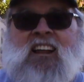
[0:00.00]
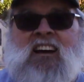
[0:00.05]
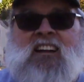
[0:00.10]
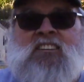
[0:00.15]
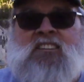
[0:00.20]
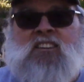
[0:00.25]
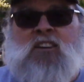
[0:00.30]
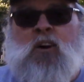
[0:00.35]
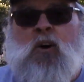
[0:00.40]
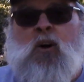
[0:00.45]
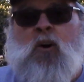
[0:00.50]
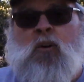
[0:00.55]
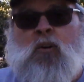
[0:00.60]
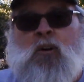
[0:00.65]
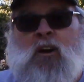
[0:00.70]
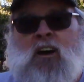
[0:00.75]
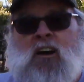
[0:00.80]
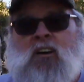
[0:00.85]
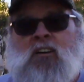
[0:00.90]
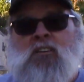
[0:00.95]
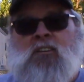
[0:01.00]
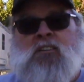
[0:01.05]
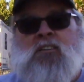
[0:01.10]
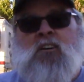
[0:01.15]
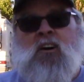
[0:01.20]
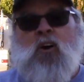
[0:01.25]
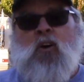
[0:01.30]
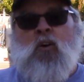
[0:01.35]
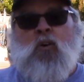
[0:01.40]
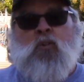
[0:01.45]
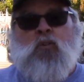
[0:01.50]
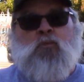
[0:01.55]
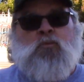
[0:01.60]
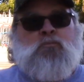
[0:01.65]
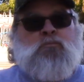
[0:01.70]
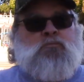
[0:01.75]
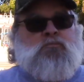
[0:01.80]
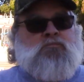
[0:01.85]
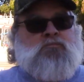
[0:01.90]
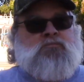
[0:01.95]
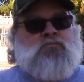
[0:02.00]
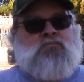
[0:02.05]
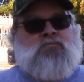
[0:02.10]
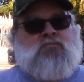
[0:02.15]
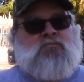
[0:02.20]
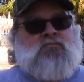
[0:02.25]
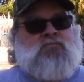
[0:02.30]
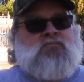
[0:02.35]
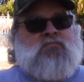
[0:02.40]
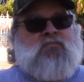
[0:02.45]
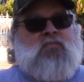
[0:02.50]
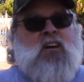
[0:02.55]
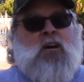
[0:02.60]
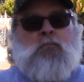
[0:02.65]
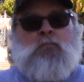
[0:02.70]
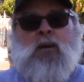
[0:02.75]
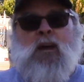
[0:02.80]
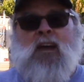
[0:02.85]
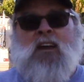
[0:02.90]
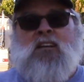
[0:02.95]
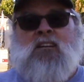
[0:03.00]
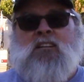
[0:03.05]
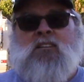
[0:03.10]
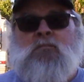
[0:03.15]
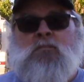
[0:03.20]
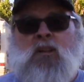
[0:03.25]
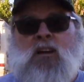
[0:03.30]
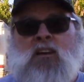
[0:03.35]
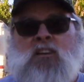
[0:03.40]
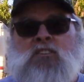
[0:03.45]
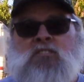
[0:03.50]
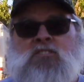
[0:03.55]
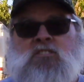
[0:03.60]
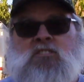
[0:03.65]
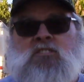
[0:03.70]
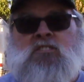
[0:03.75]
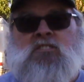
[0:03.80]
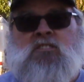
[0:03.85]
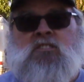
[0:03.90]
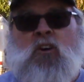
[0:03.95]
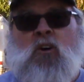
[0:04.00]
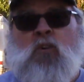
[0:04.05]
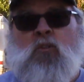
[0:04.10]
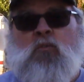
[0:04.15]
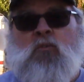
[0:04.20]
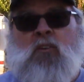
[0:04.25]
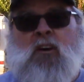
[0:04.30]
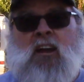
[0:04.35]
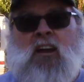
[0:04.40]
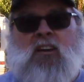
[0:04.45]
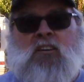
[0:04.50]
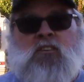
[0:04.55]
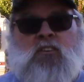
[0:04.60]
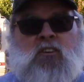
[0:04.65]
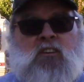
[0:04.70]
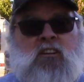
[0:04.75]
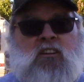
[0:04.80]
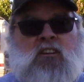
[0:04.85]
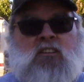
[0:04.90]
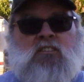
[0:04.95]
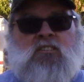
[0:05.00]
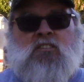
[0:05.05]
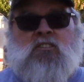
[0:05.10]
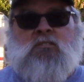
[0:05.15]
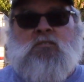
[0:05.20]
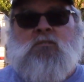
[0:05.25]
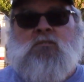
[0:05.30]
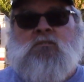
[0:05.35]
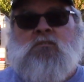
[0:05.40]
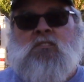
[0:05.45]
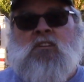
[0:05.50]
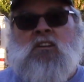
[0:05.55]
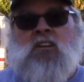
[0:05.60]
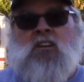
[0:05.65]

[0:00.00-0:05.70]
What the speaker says: like to go around old abandoned places, old factories and